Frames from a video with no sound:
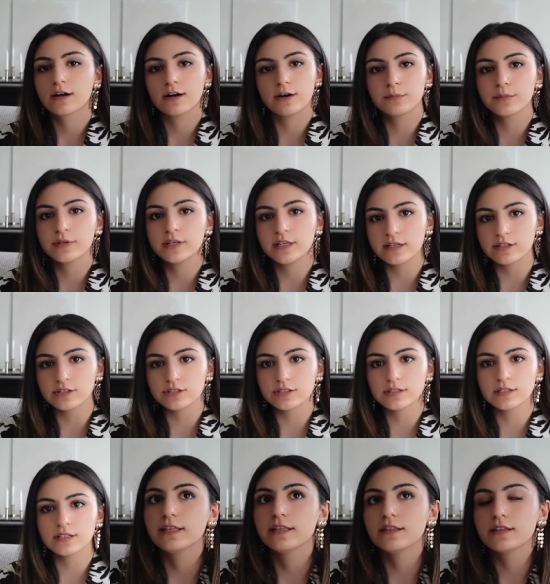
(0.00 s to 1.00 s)

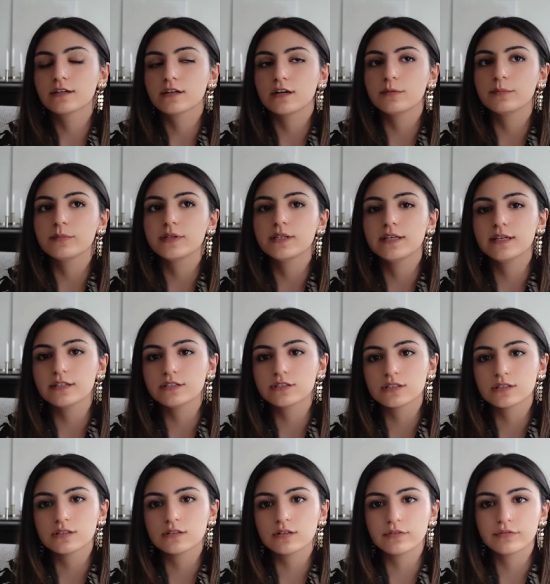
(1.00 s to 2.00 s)
combination, and the
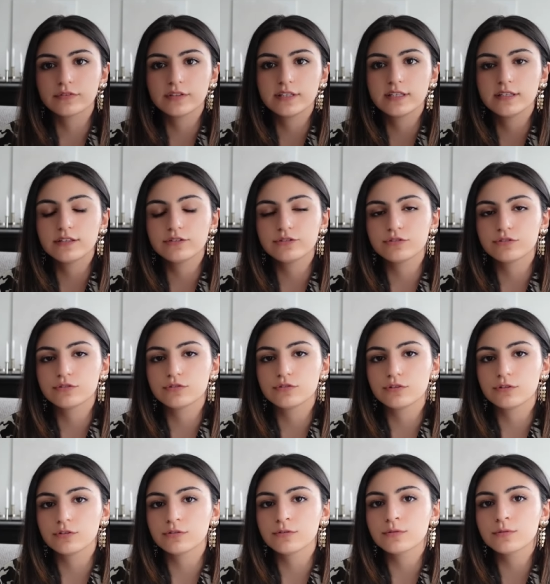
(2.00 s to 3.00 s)
combination of these
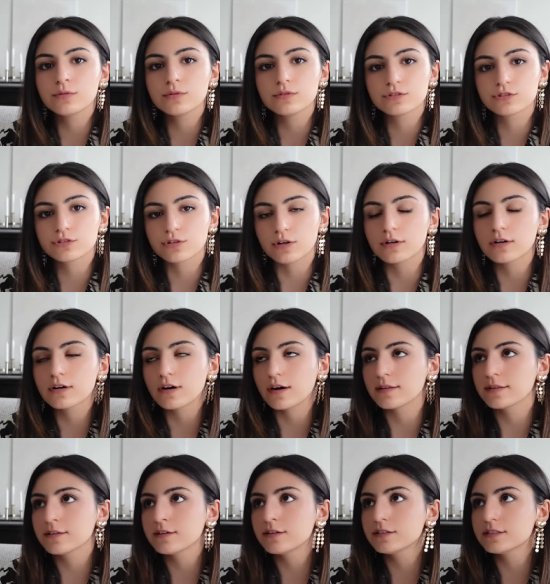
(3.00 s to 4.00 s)
two strong
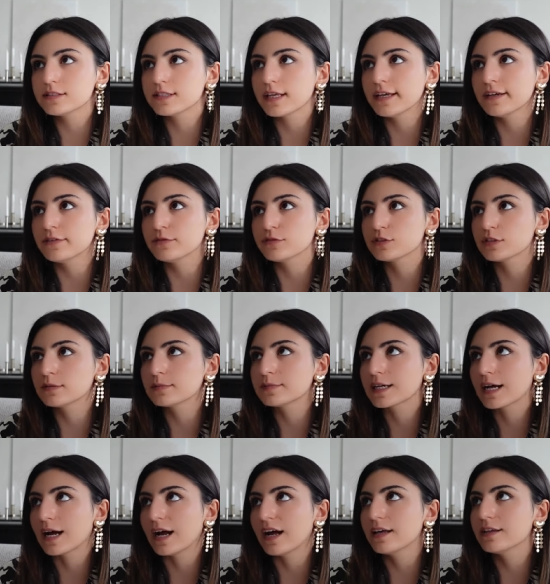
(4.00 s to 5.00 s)
colors have some
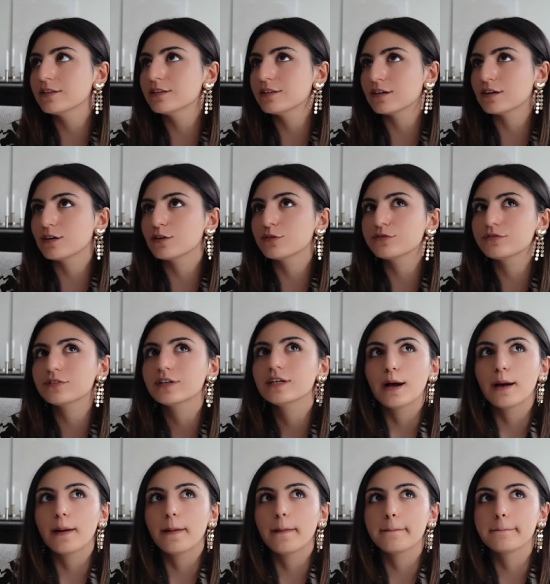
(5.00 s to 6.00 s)
kind of
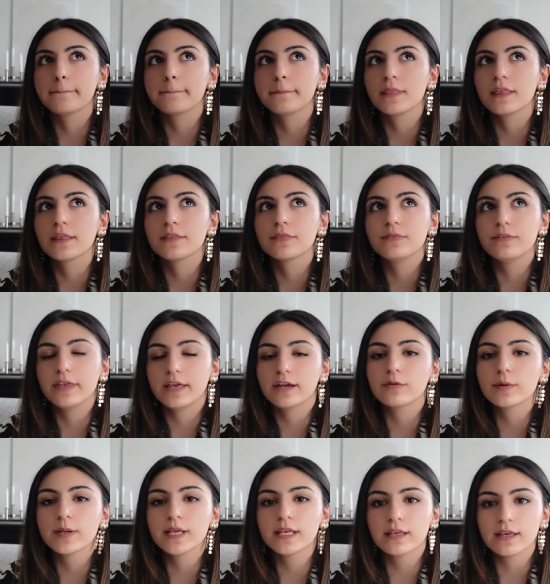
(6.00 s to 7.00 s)

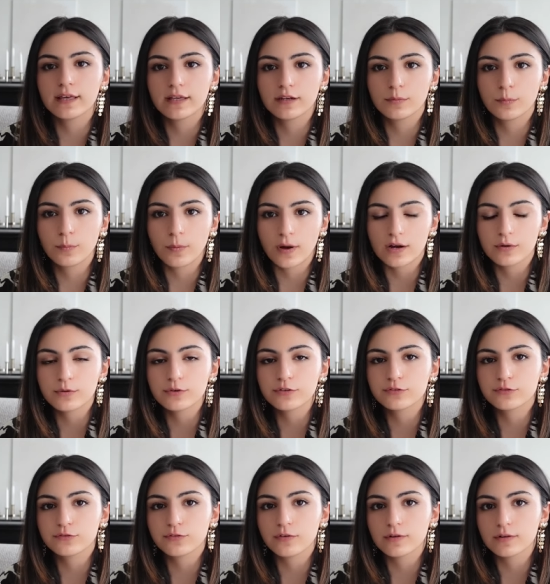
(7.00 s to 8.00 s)
daring and
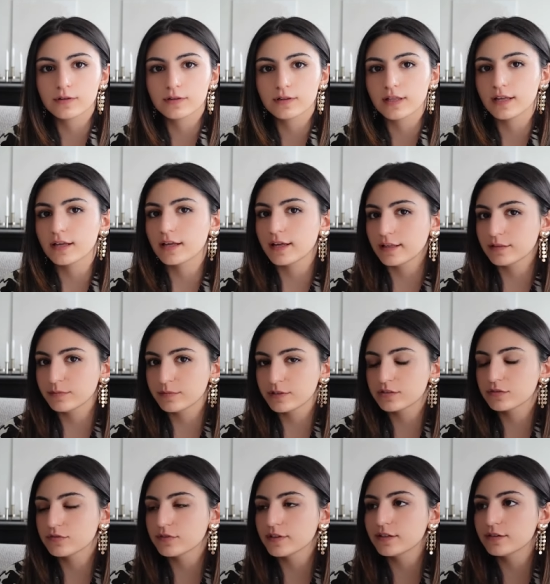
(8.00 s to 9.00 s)
powerful
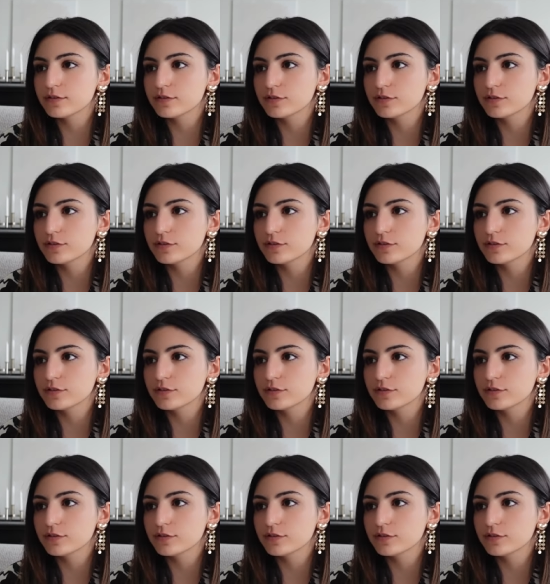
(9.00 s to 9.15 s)
atmosphere